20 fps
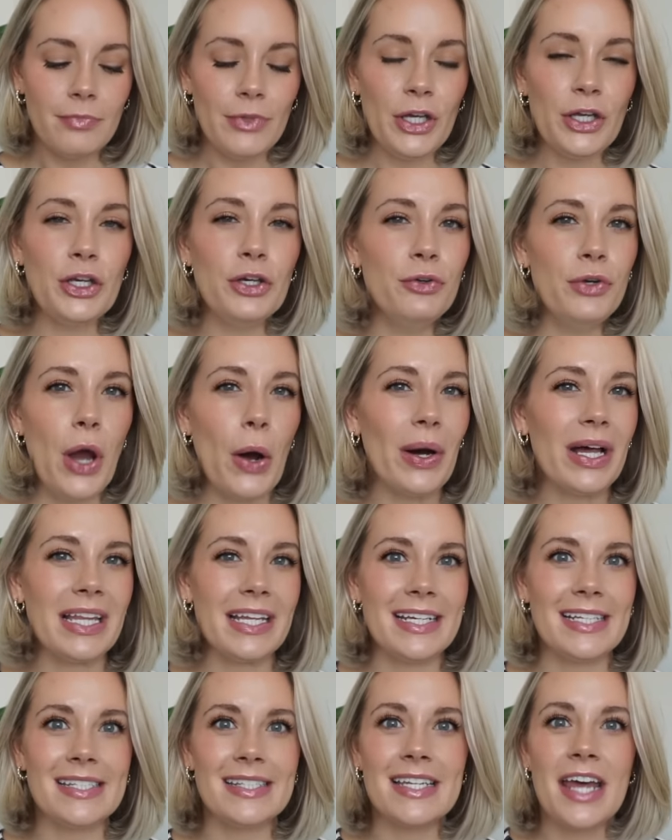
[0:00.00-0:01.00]
you know at
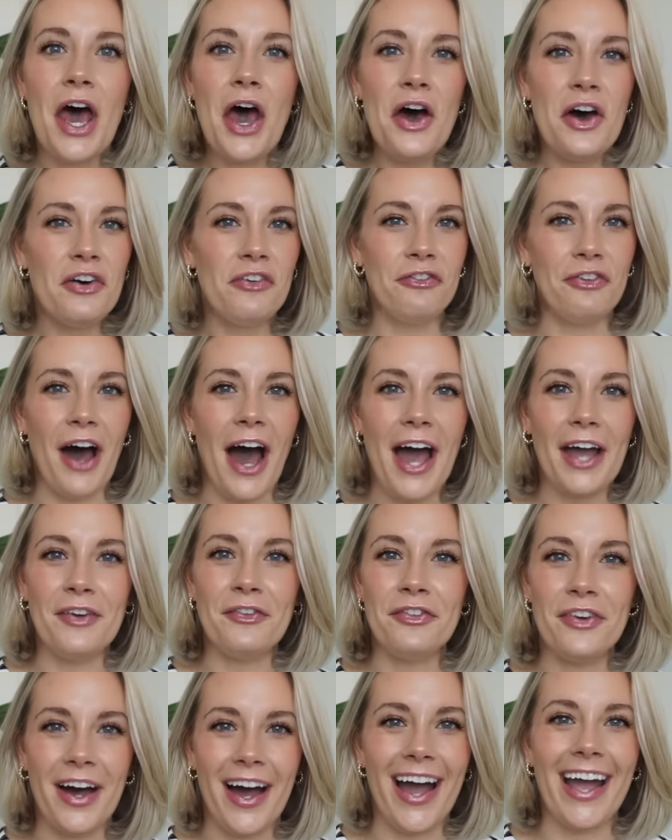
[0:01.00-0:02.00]
least
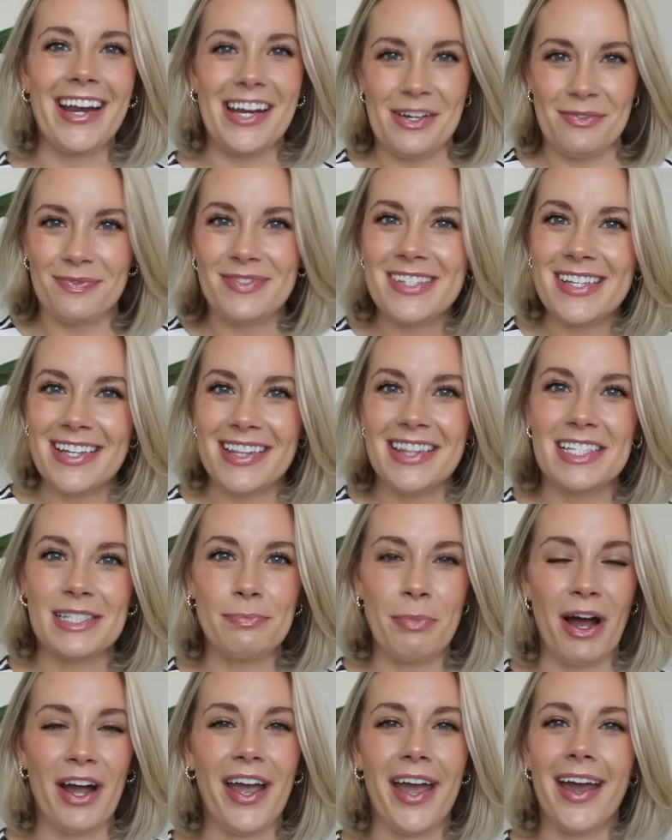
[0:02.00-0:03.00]
five items in this
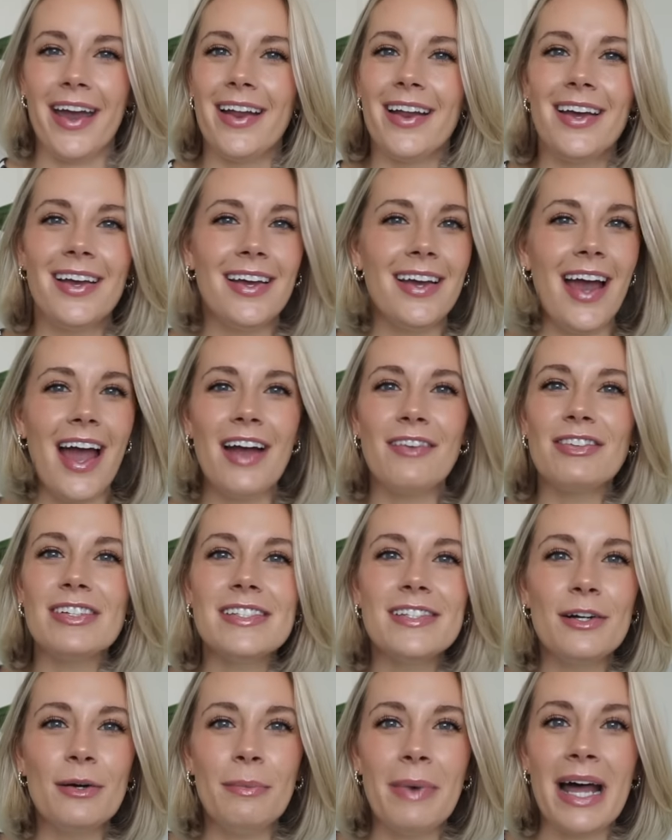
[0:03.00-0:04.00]
bucket every
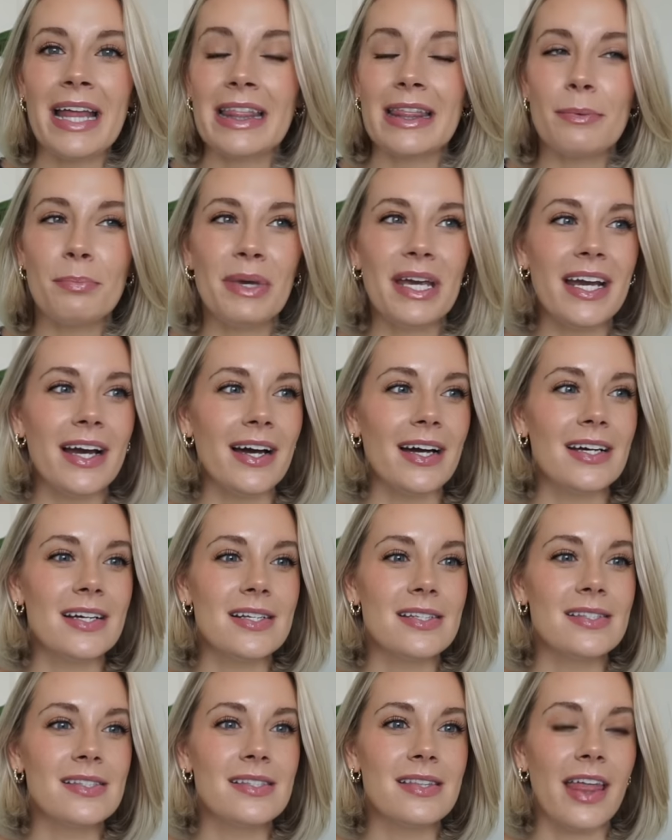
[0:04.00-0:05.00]
single month
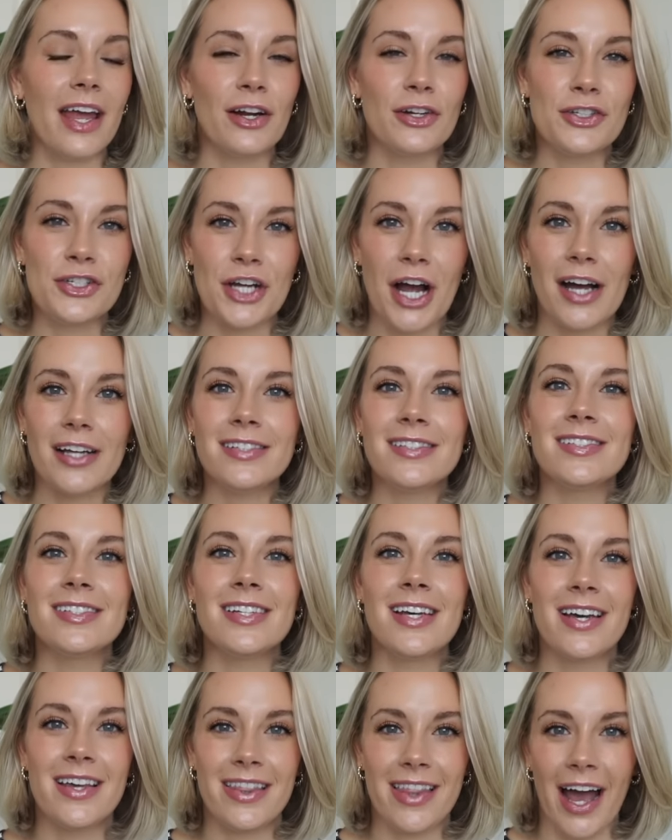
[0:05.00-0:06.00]
because they're
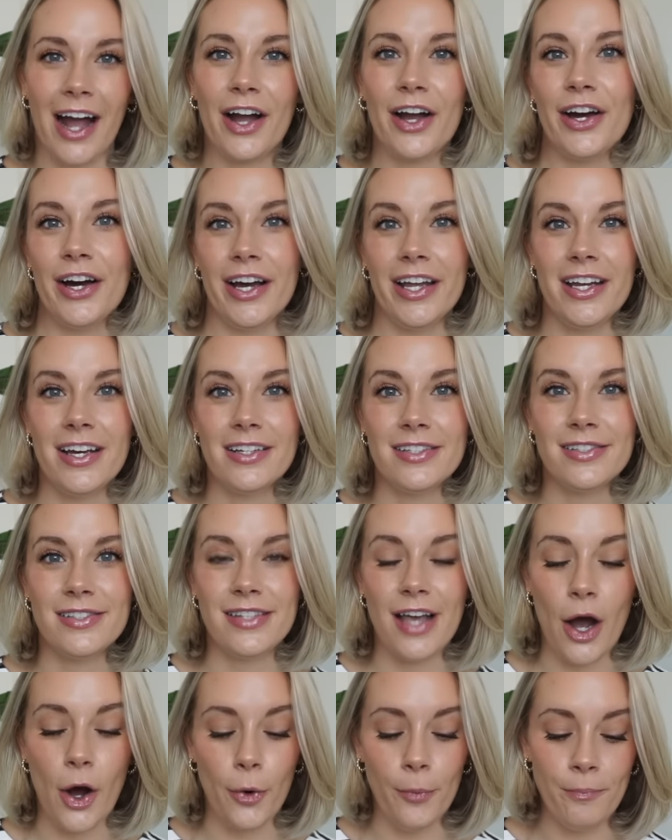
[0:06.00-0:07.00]
just that good.
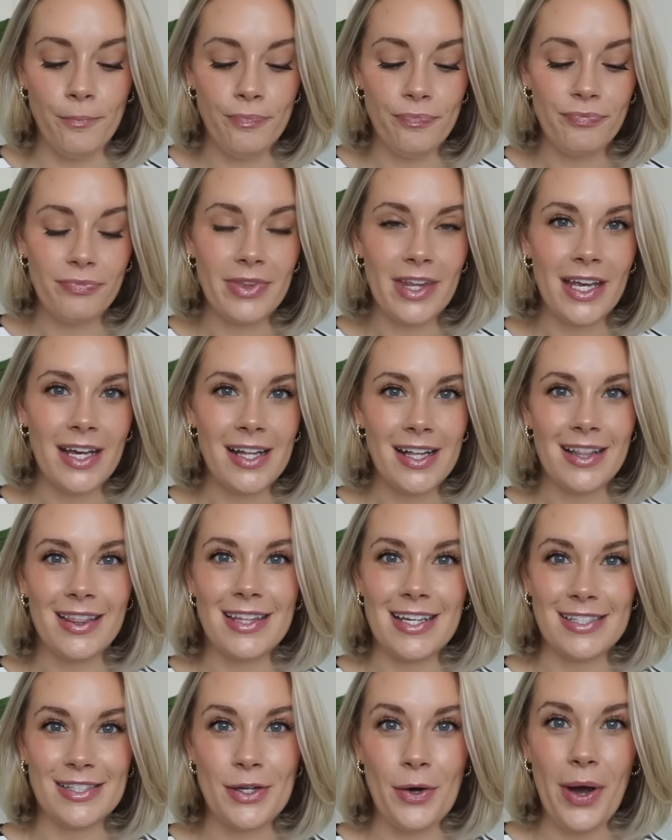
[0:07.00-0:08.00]
So
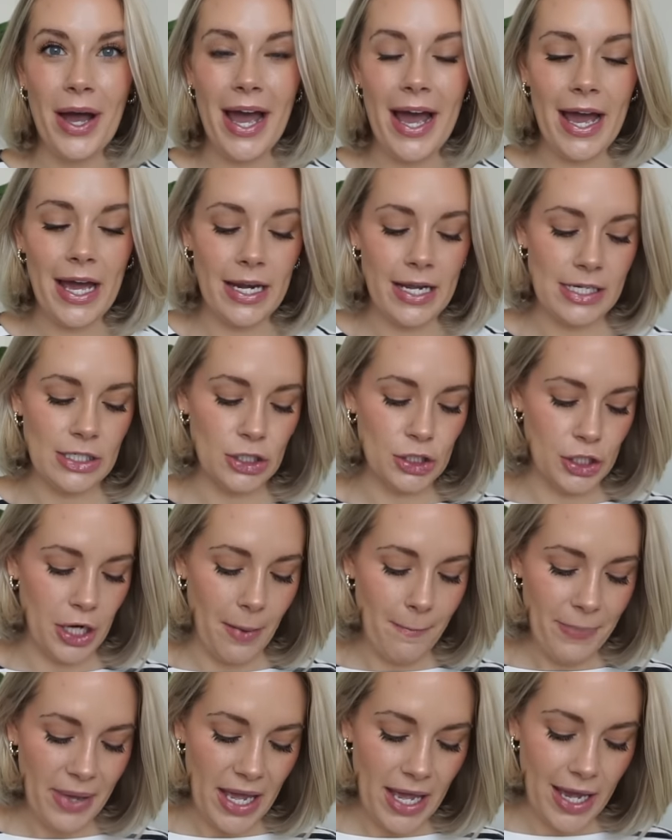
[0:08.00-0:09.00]
let's go ahead and
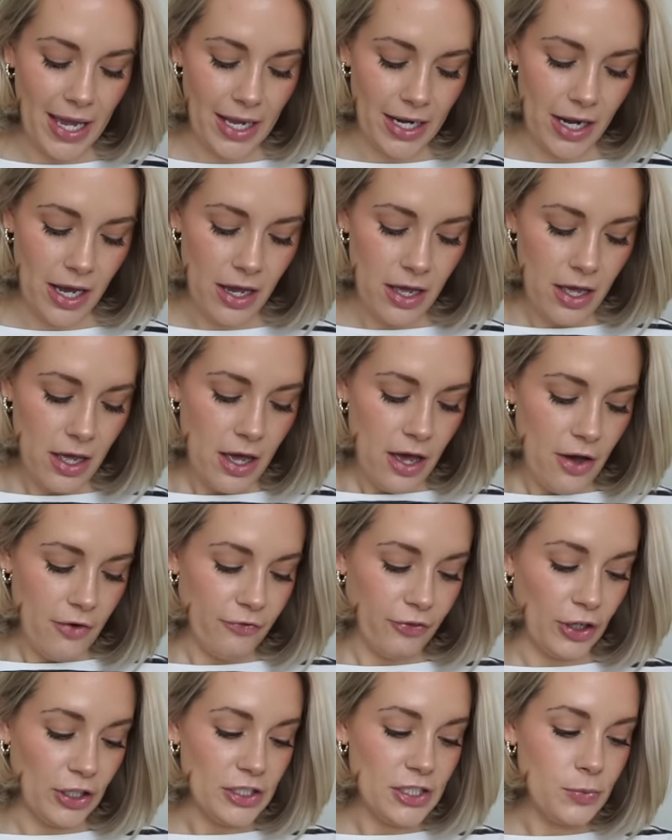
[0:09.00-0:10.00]
jump in.
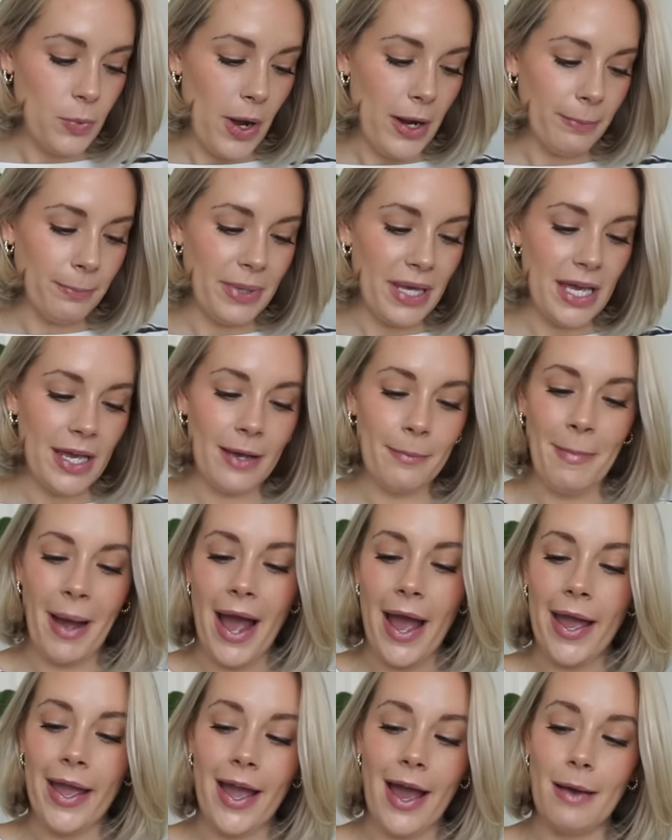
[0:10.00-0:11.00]
First one being
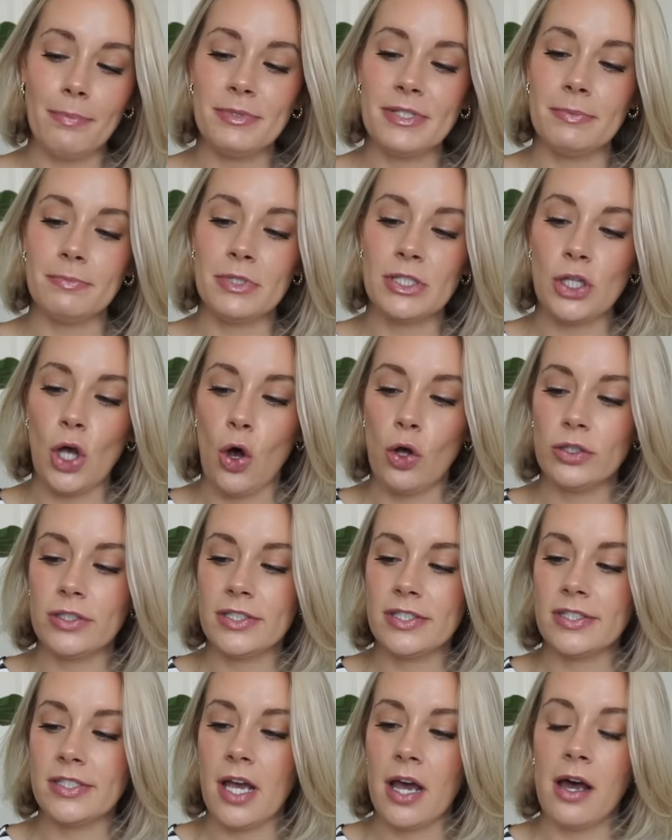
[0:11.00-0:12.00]
my Epsom
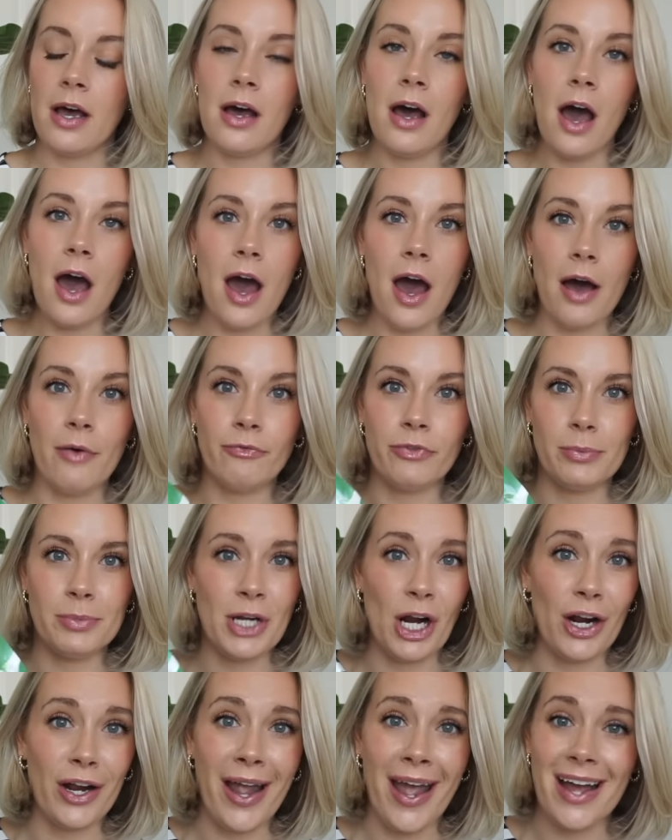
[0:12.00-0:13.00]
salts um, from
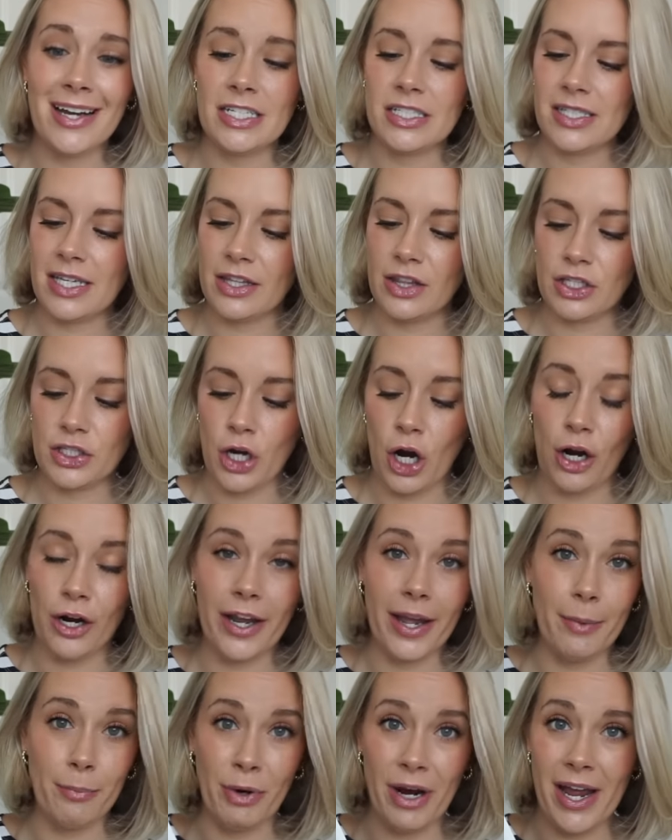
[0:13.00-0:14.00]
Target. I just get the
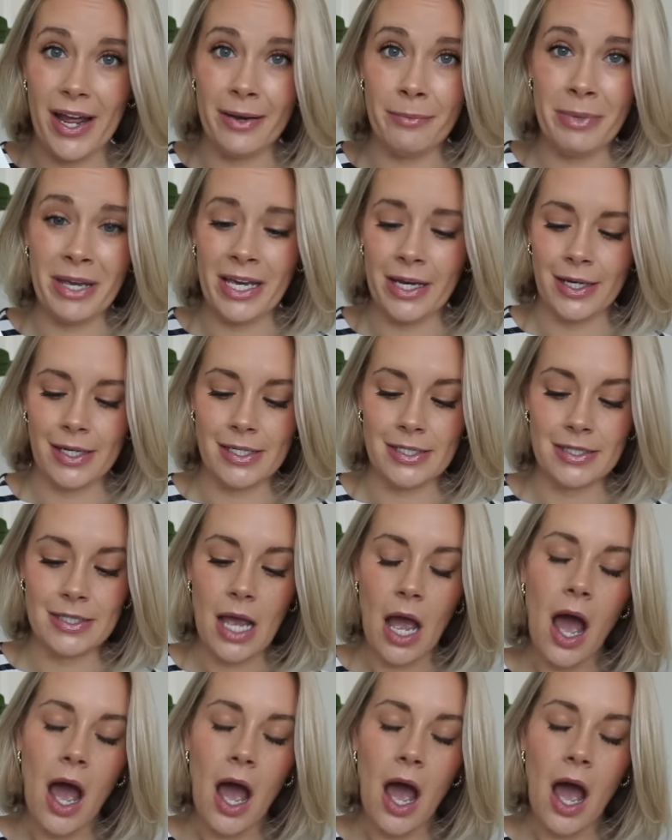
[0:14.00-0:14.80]
Target brand because